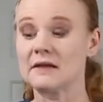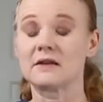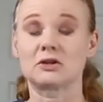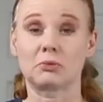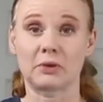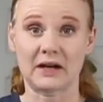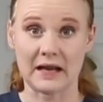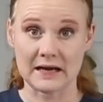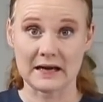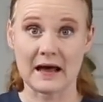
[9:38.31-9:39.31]
This will print
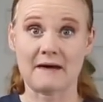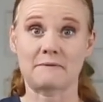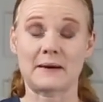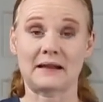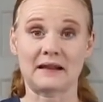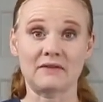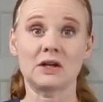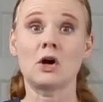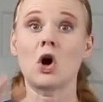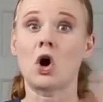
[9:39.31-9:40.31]
8.5 by
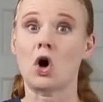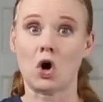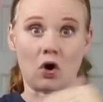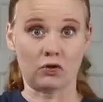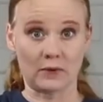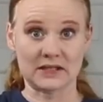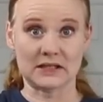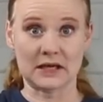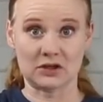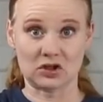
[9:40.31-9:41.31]
11 all the way to
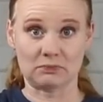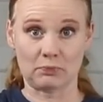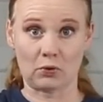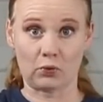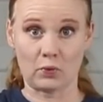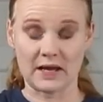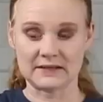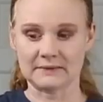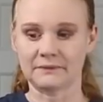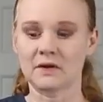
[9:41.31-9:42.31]
the edges, both ways.